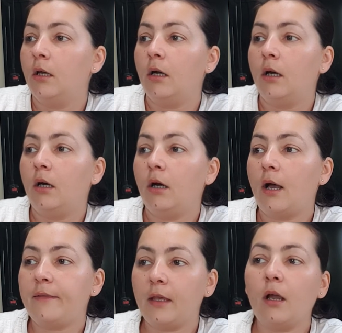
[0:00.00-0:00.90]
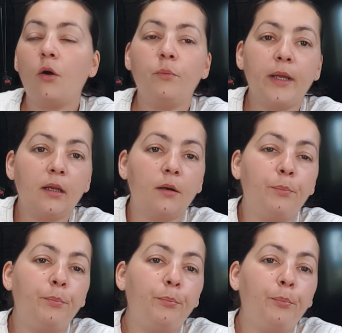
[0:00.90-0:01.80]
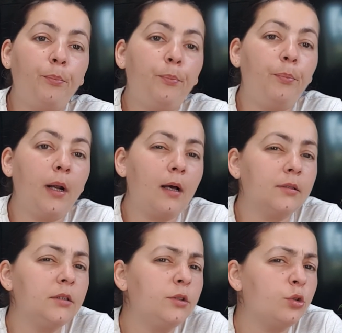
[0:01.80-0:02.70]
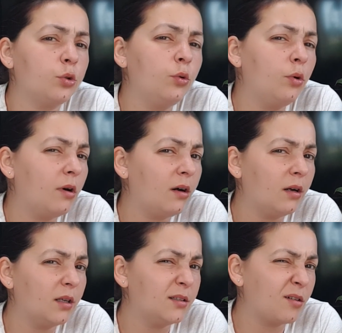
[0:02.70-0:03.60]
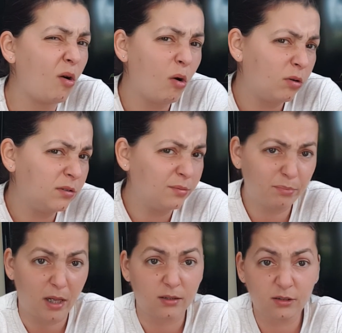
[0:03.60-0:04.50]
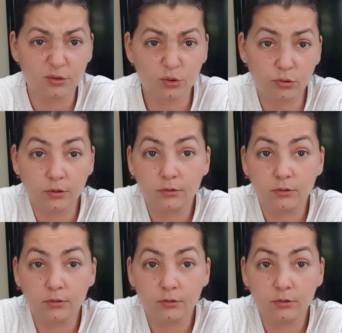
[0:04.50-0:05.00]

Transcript: I think I'll make a plant tour. It's called plant tour